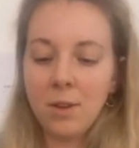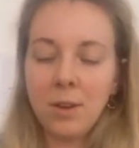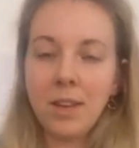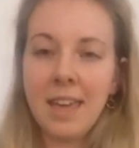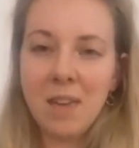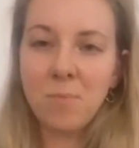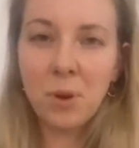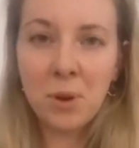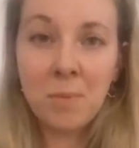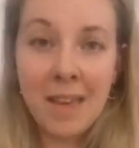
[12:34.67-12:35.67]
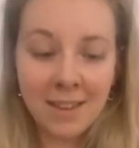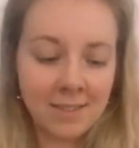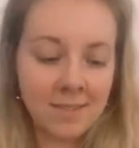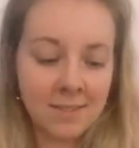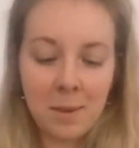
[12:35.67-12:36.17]
keep
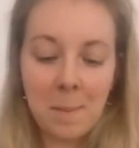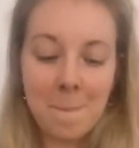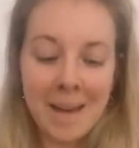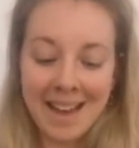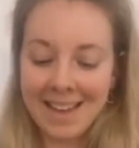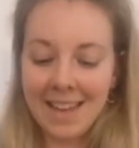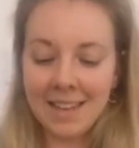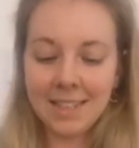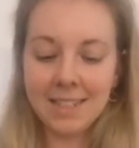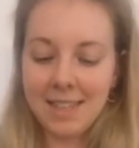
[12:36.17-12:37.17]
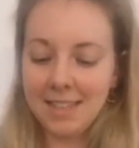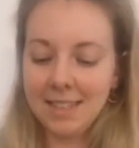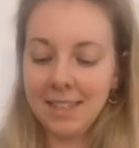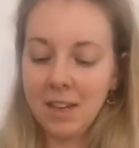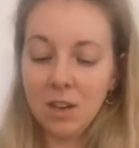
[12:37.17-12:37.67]
coming back into
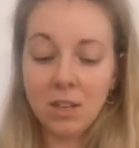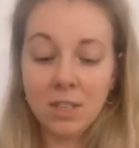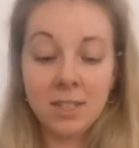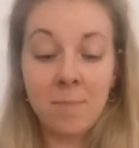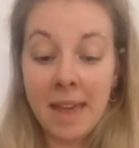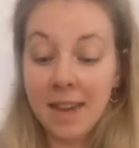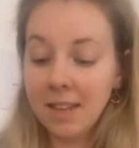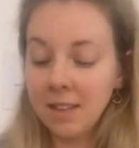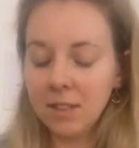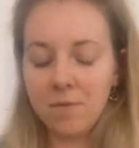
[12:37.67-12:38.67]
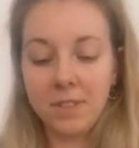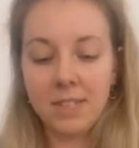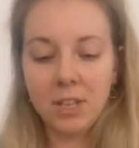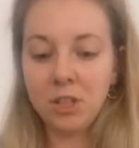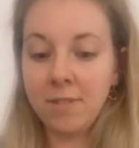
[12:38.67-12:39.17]
this debate and this
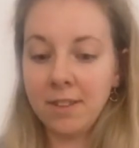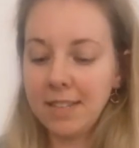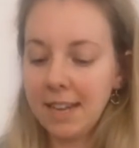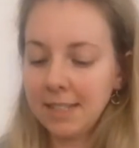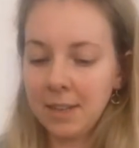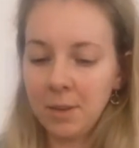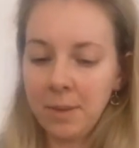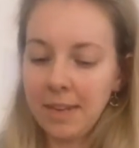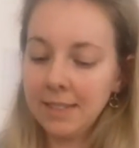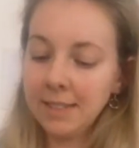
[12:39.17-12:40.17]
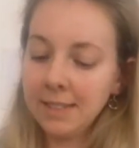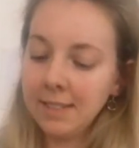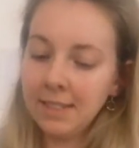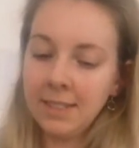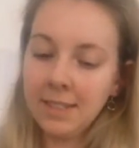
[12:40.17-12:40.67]
conversation around textile waste.
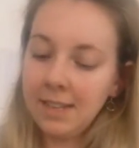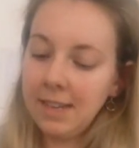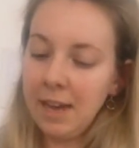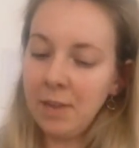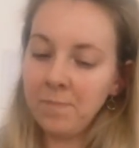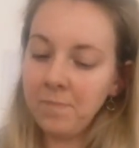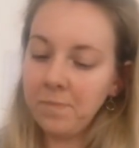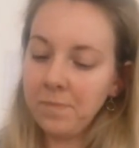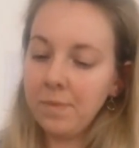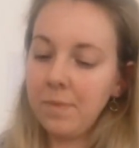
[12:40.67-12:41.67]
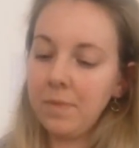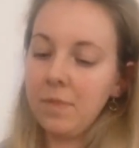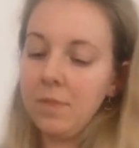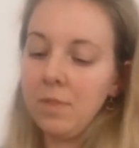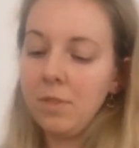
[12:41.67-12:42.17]

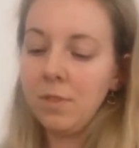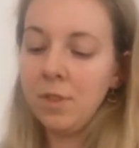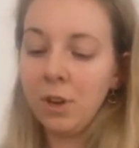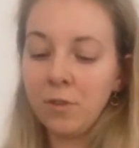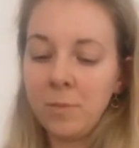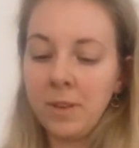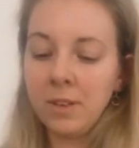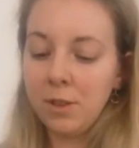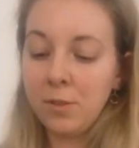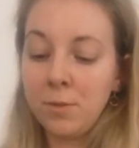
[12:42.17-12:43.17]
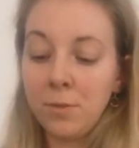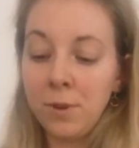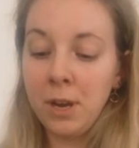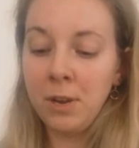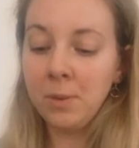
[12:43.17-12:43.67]
The government,
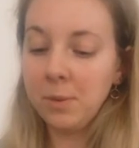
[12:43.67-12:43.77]
through